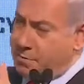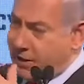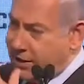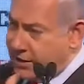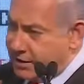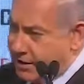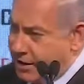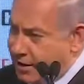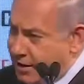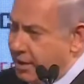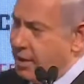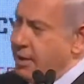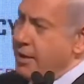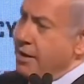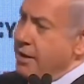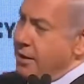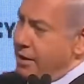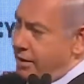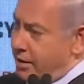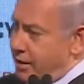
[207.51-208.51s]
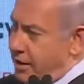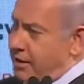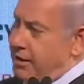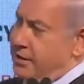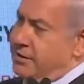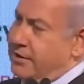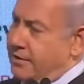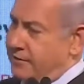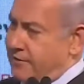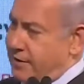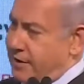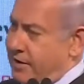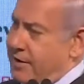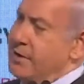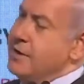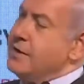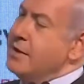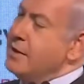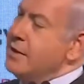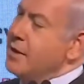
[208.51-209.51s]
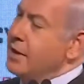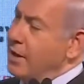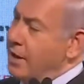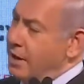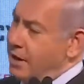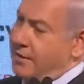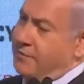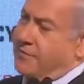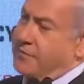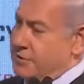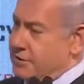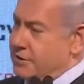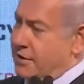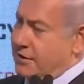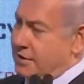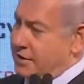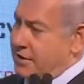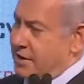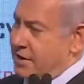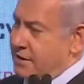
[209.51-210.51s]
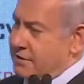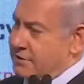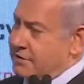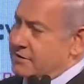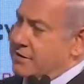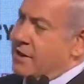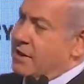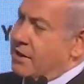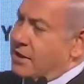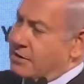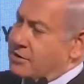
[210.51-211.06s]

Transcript: Big data, connectivity, artificial intelligence.